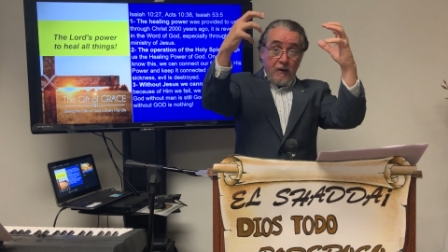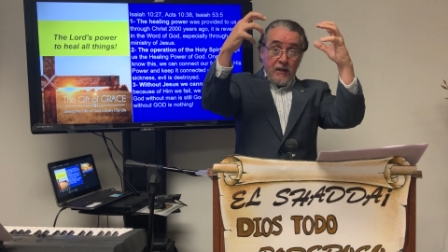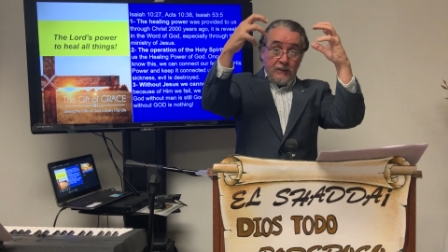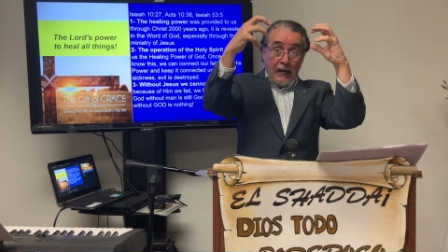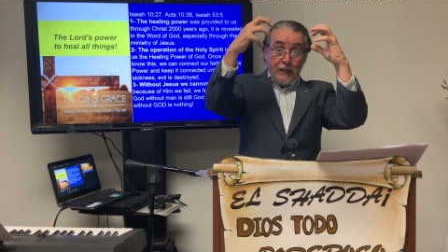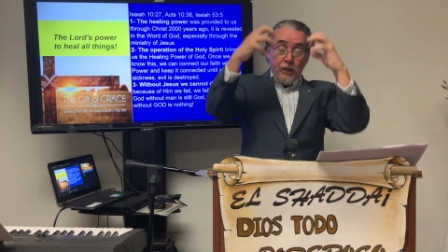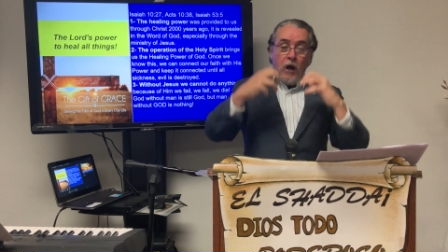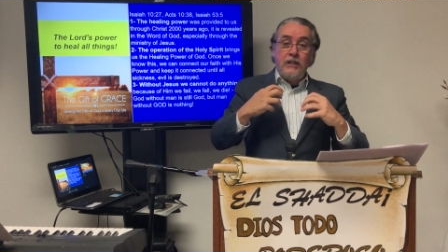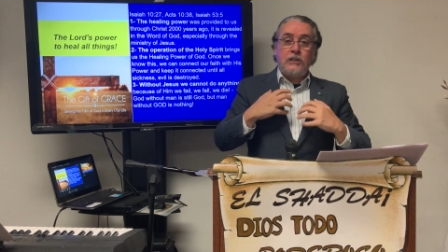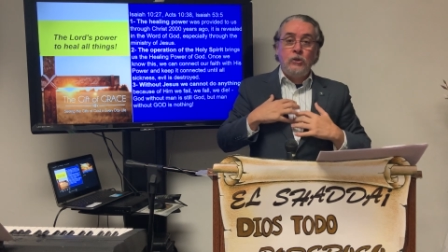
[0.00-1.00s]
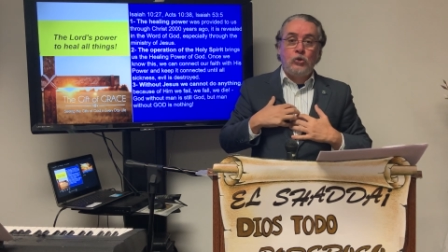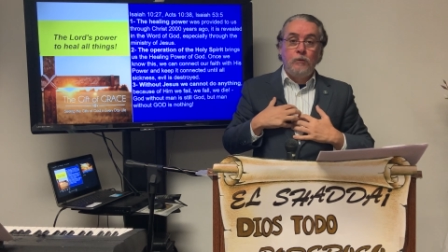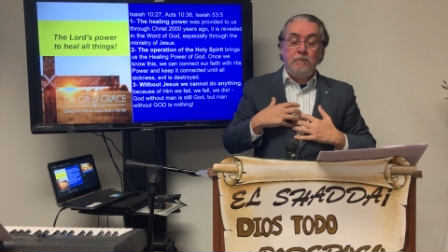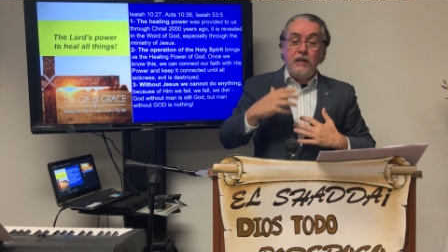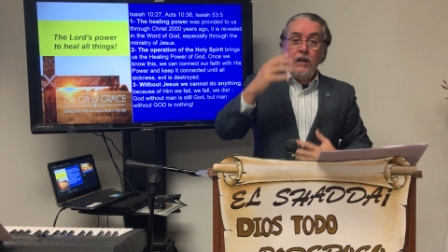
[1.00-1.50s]
bring the anointing to
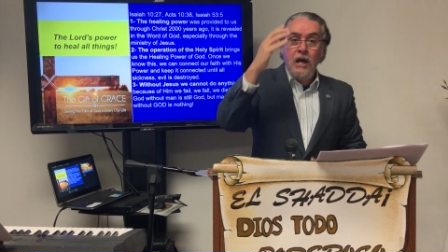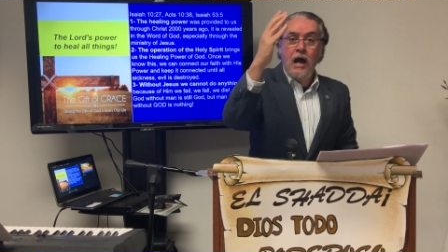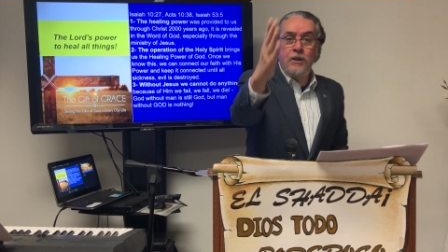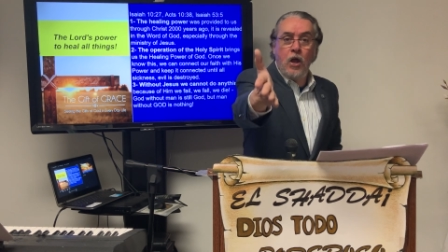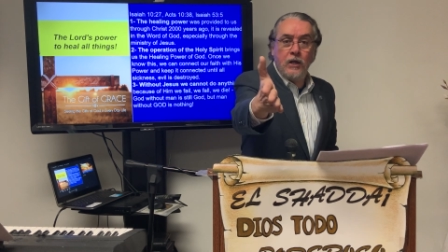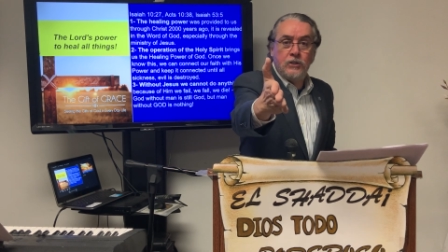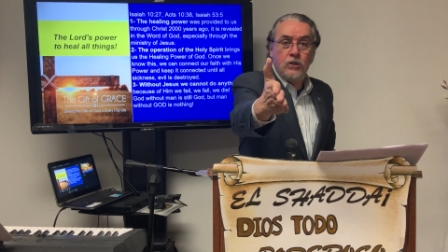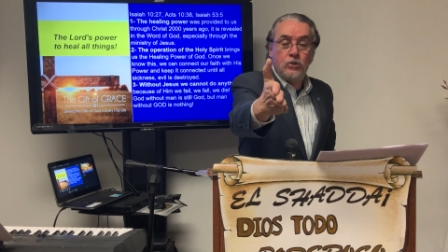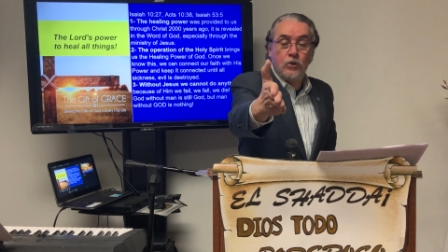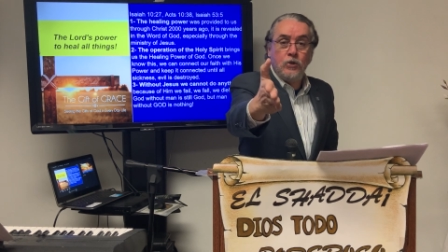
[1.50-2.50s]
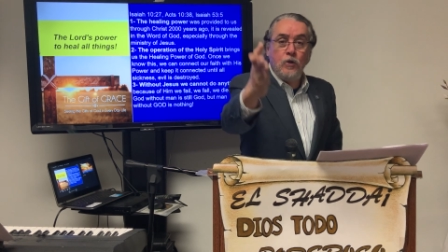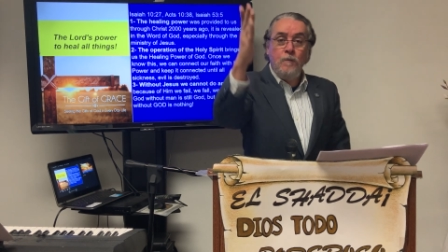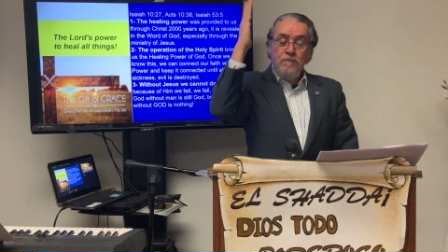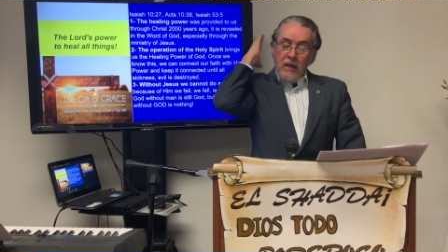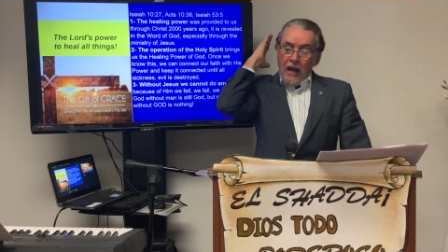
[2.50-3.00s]
me, anointing to
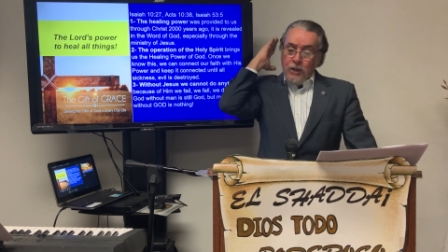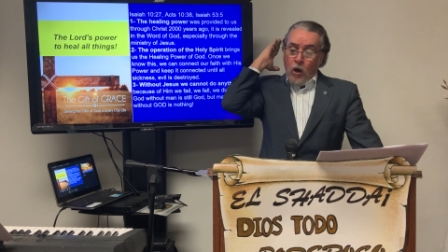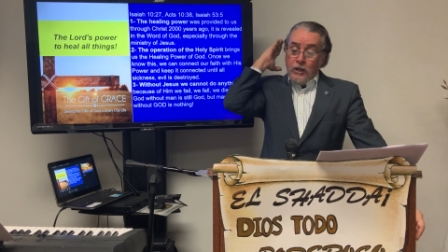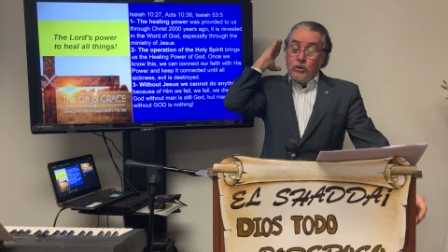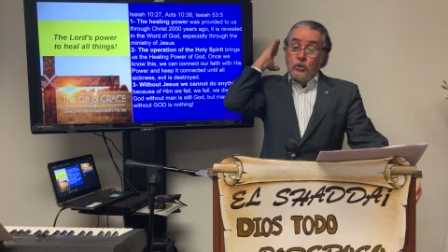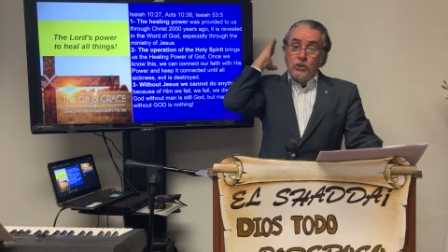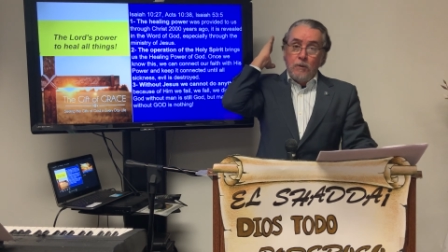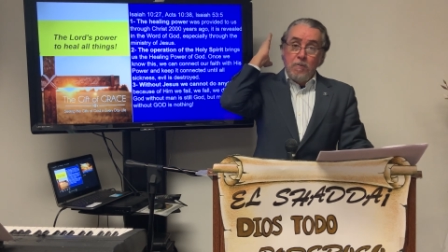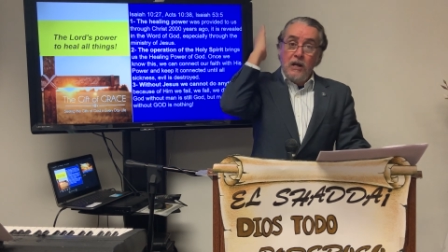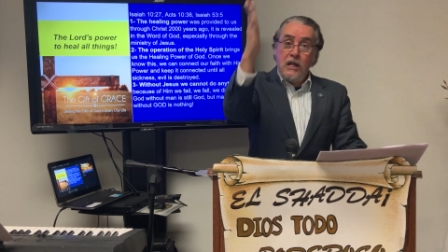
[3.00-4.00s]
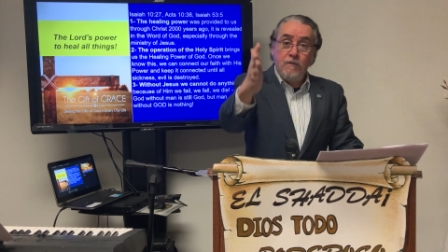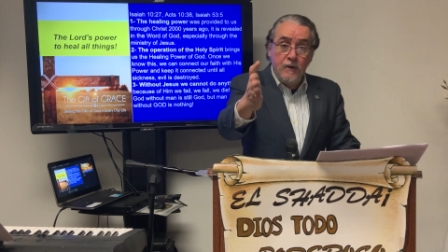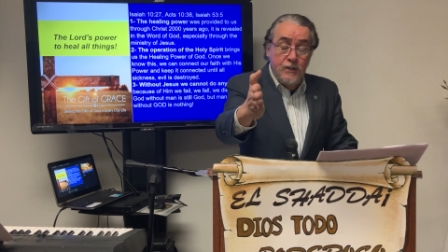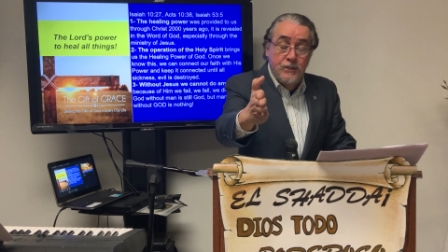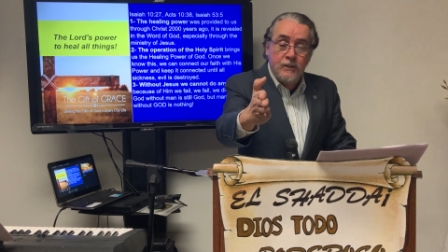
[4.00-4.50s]
you, anointing to the
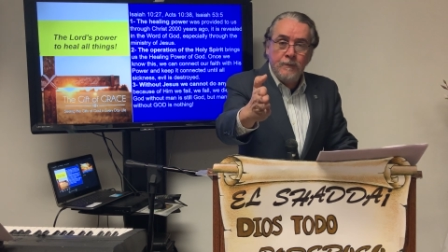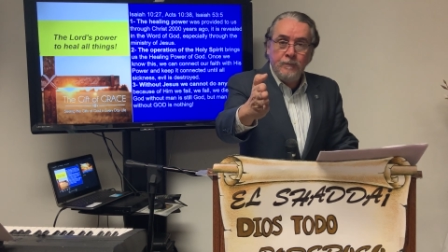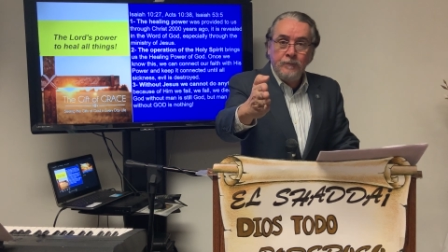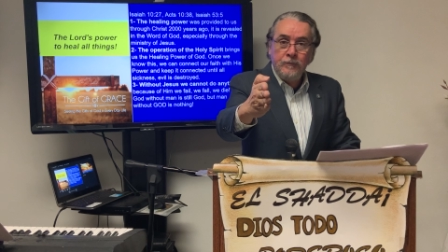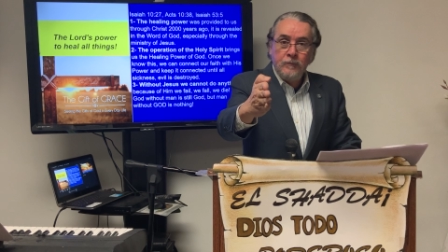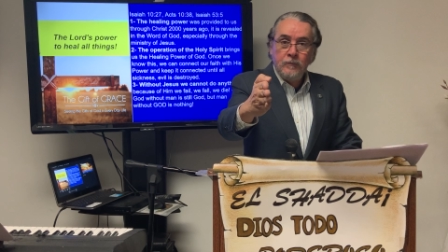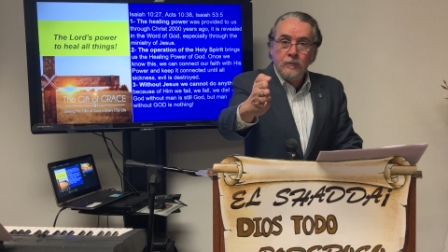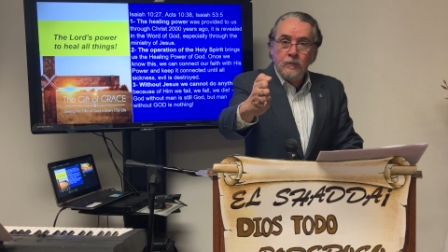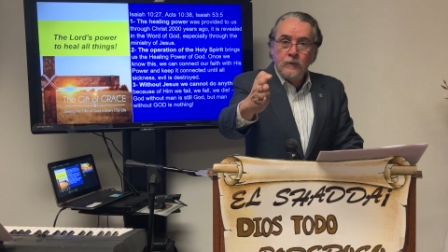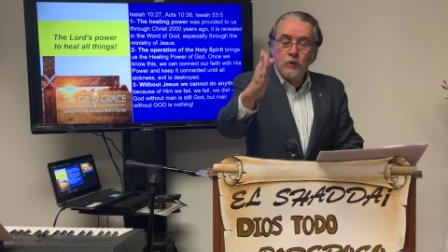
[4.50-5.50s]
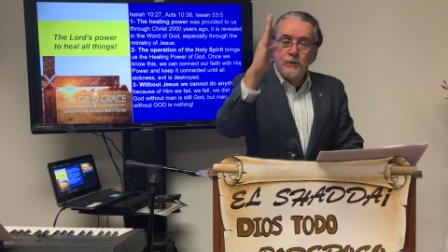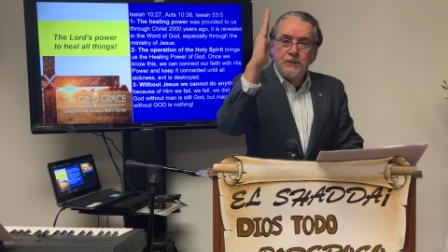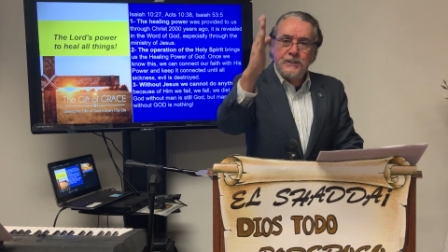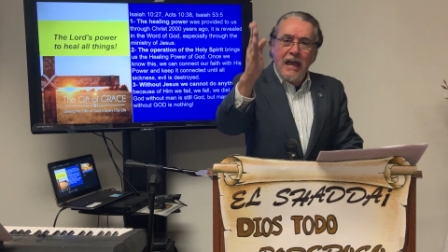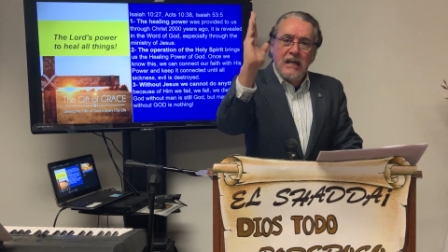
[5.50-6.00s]
believers to
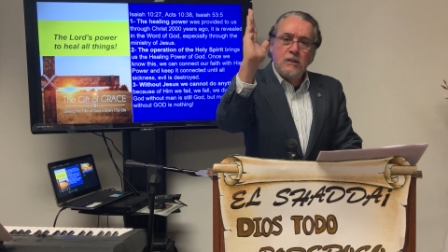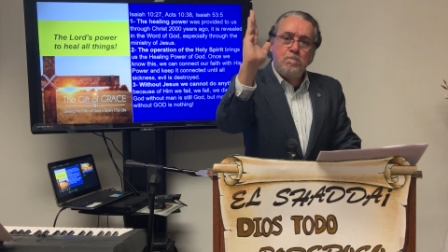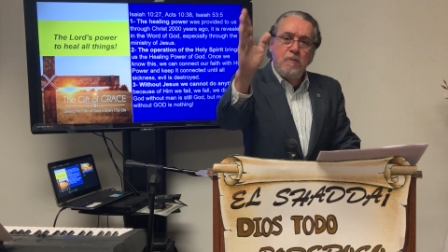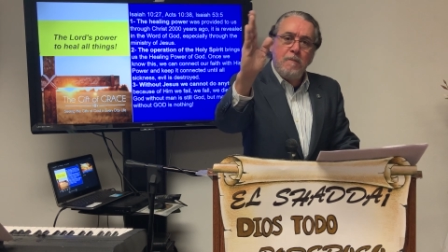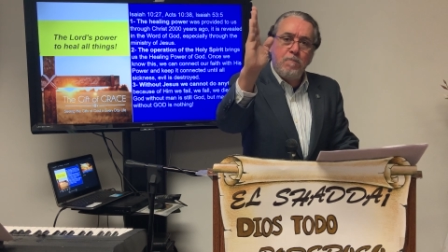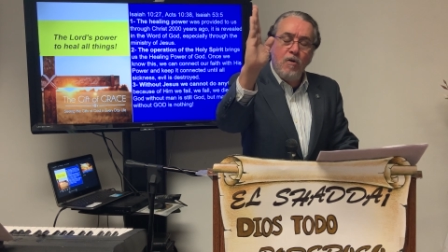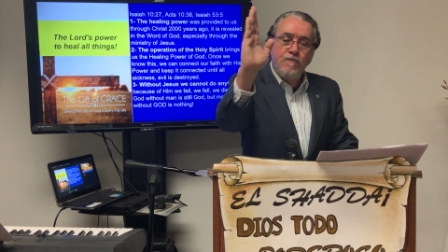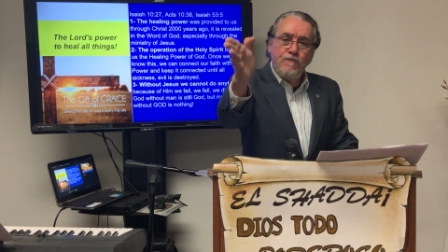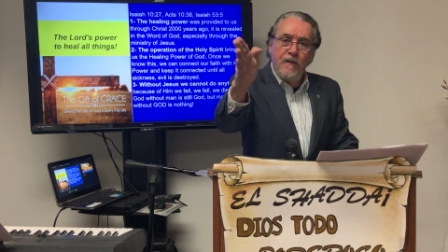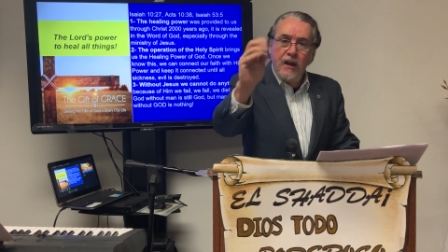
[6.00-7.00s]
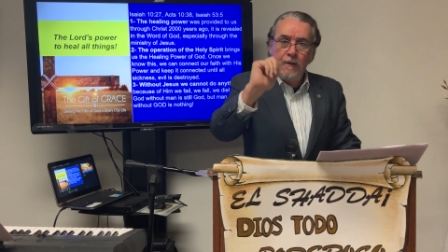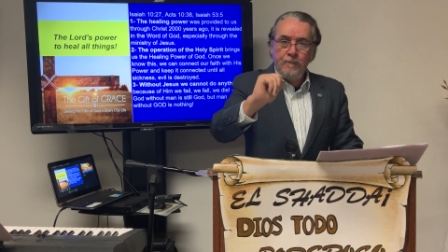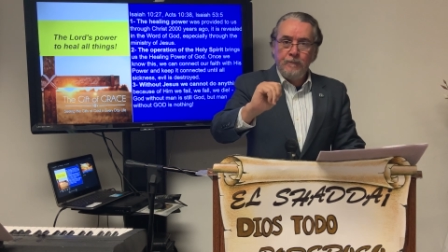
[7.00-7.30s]
set people free,